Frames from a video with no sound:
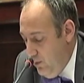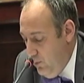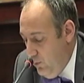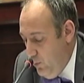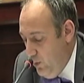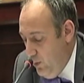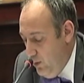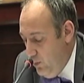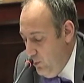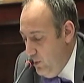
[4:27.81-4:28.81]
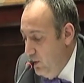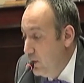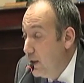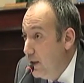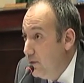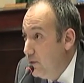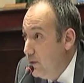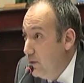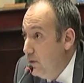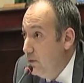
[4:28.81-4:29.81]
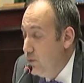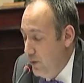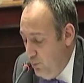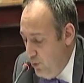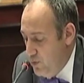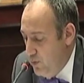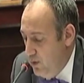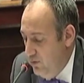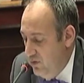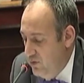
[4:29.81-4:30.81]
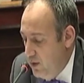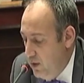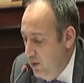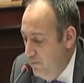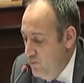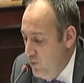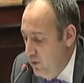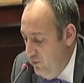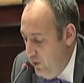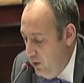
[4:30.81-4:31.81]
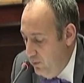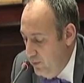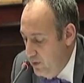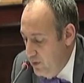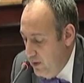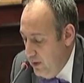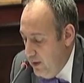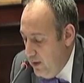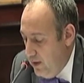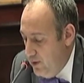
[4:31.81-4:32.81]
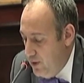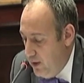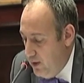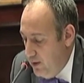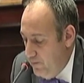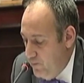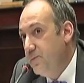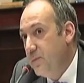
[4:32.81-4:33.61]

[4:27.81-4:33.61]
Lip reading: when we look at the post-2015 development agenda.